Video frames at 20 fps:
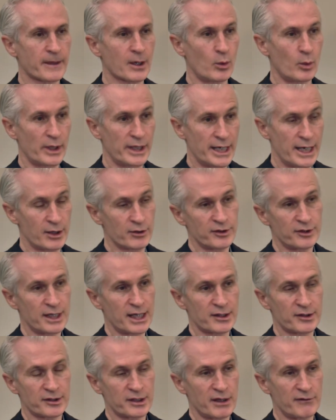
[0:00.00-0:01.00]
When the air
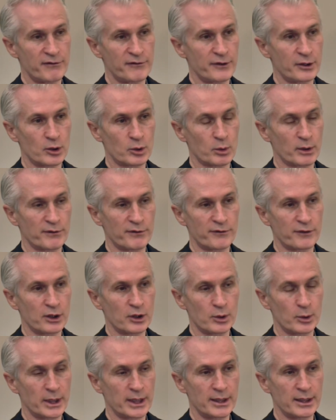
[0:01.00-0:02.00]
sacs get filled with
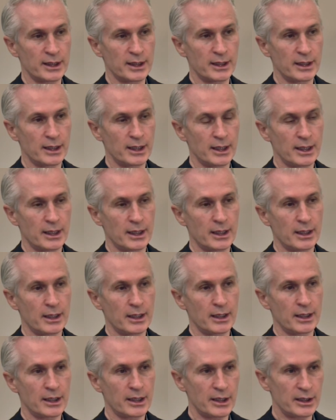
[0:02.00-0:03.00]
fluid,
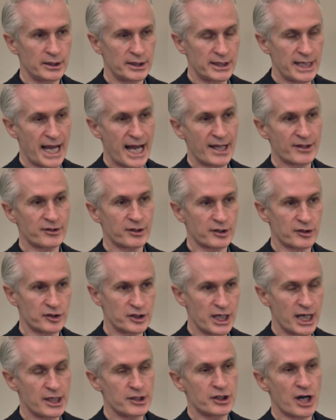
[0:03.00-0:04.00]
gas
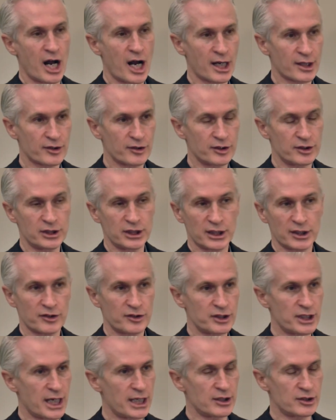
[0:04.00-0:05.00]
exchange, oxygen
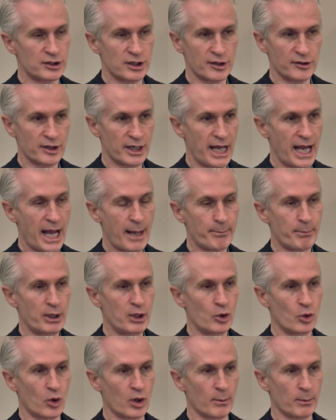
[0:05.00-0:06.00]
exchange doesn't happen
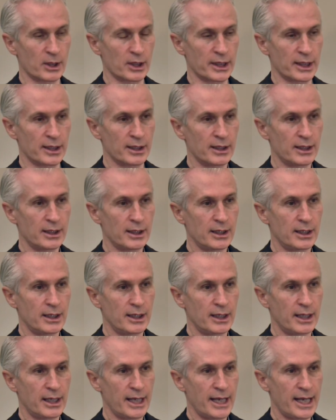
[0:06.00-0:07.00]
normally,
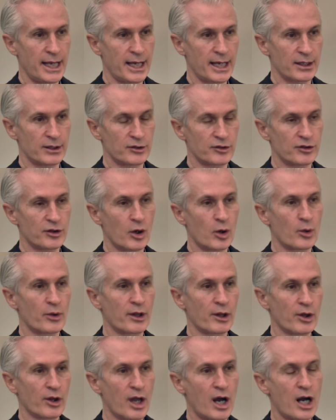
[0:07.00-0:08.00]
and so the
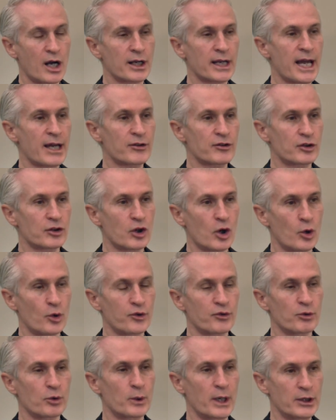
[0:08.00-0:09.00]
lung has to go
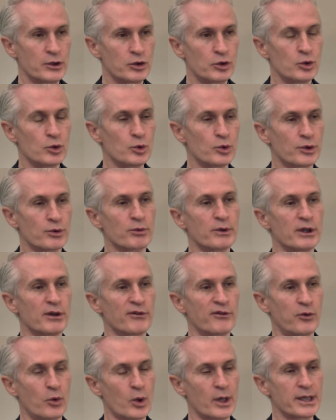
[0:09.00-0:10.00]
through a 2, 3, or
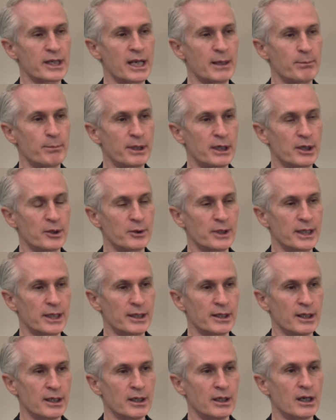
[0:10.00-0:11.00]
4 day
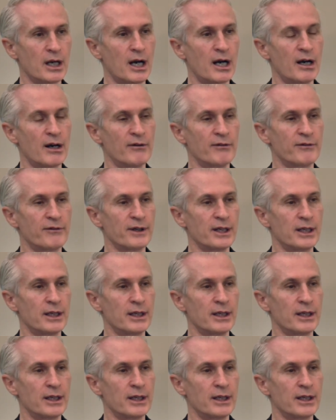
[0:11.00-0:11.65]
period of